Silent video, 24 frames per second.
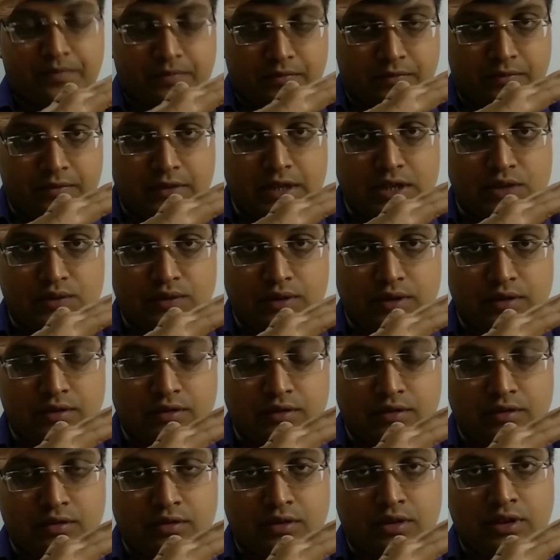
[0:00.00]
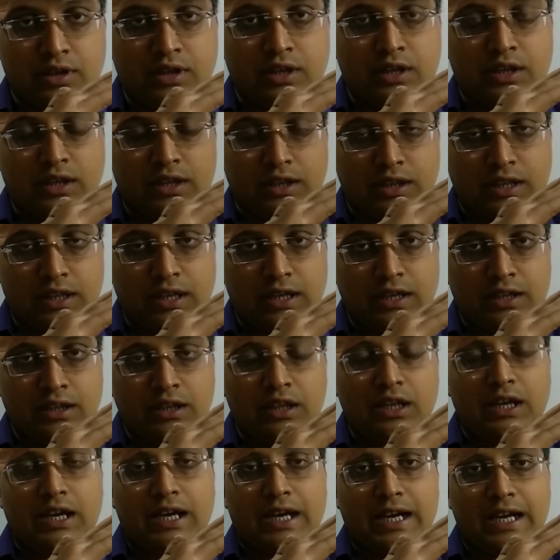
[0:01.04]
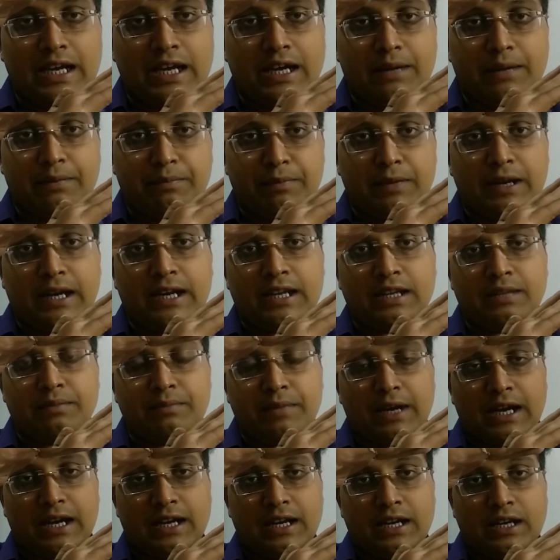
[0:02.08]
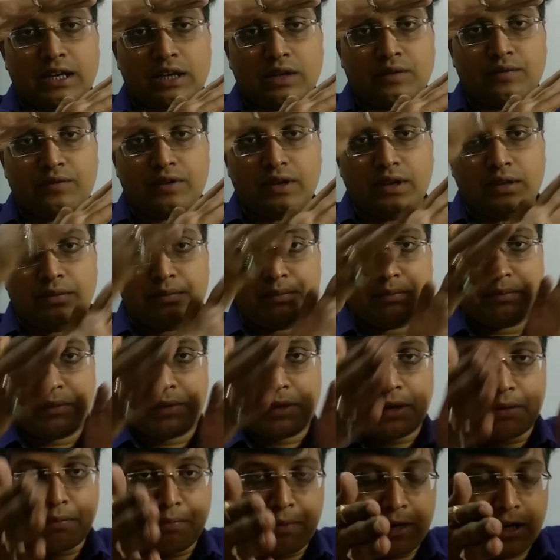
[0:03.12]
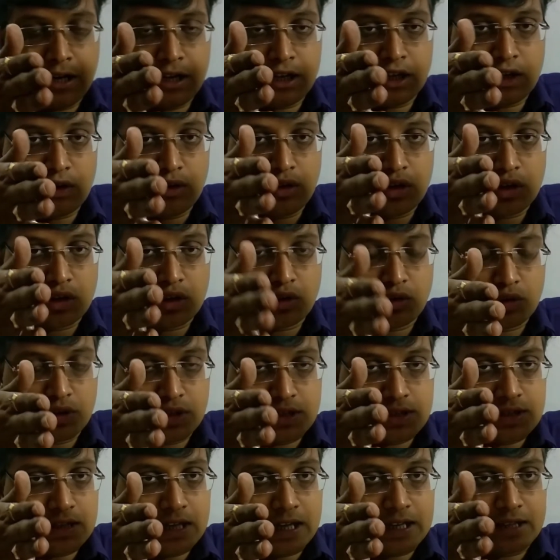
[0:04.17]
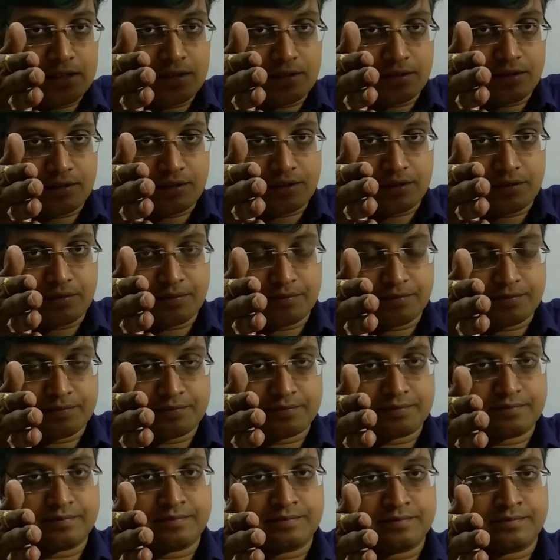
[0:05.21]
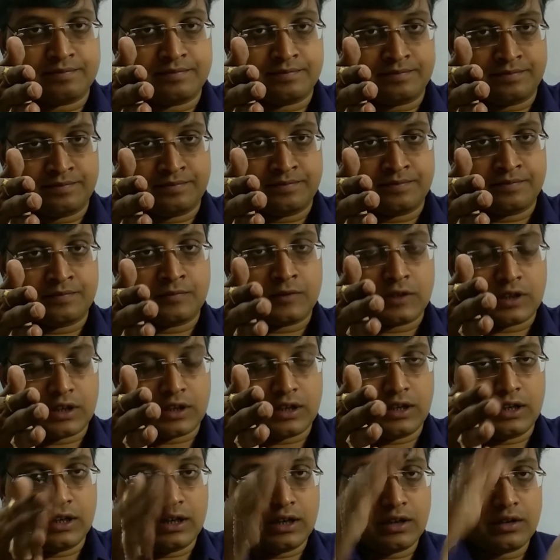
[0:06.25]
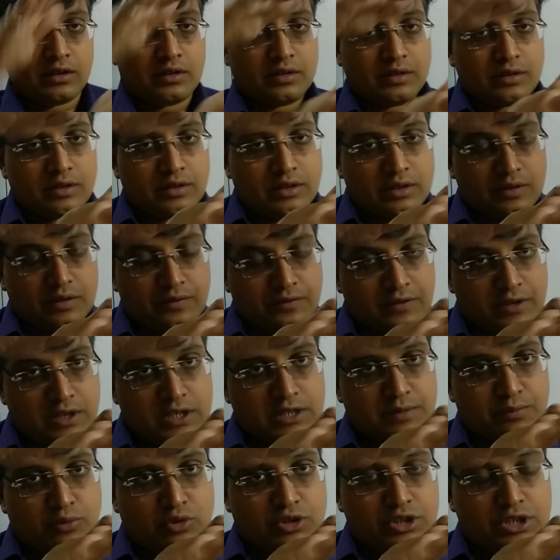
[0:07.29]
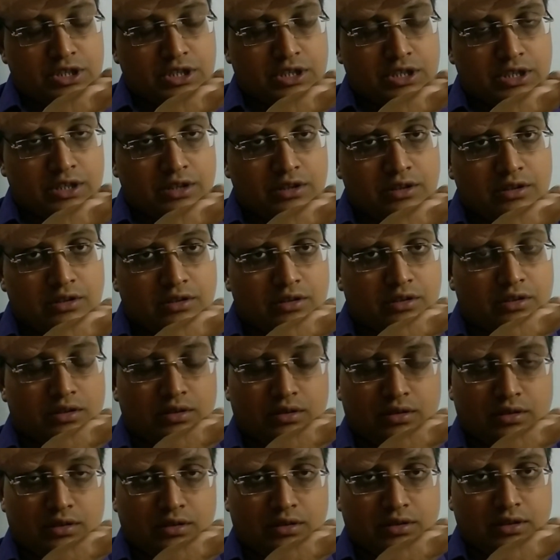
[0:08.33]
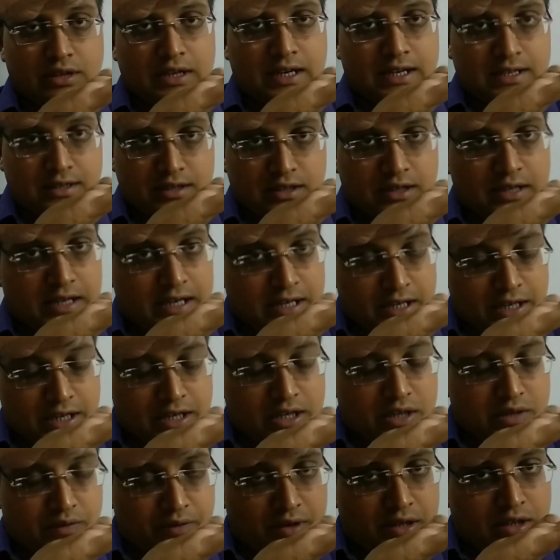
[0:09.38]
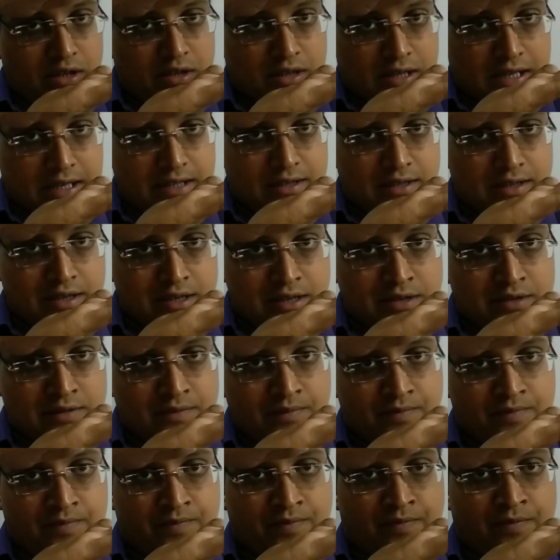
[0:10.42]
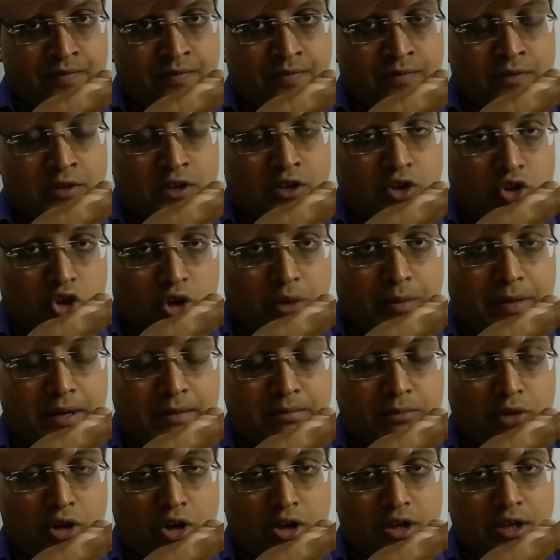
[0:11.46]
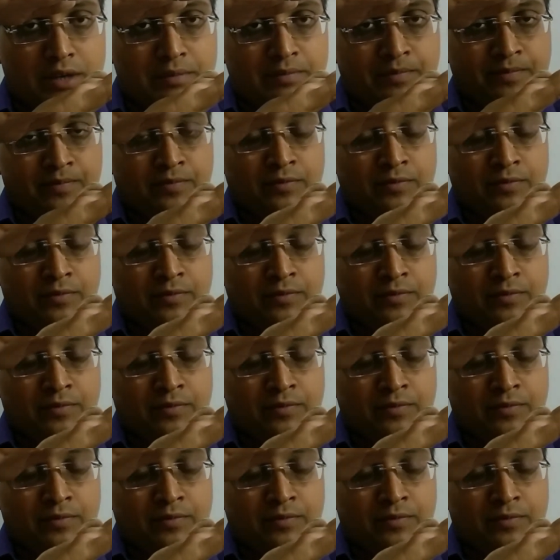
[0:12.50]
this one, then I applied the magnetic field perpendicular to this like this. Clear? The first position, that is electrical field, like this, top and bottom,